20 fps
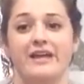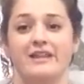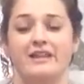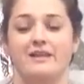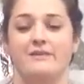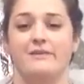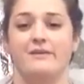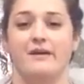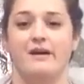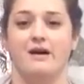
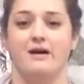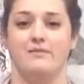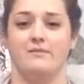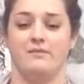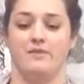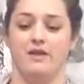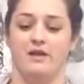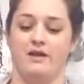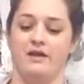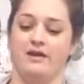They become,
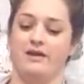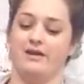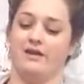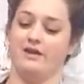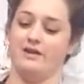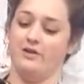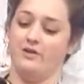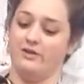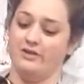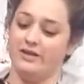
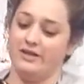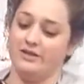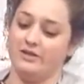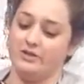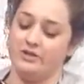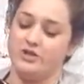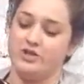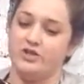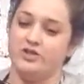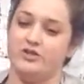you know, a little
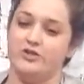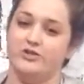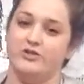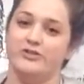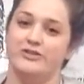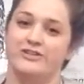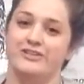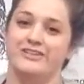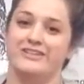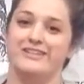too
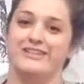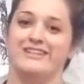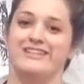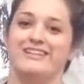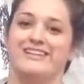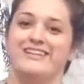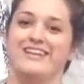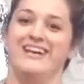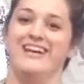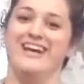
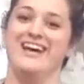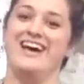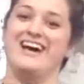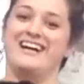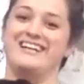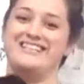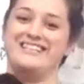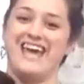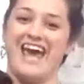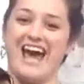
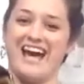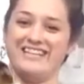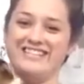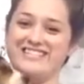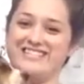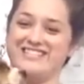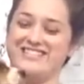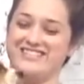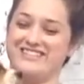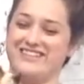
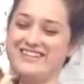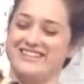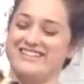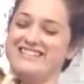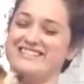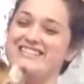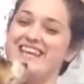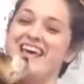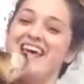attached to us,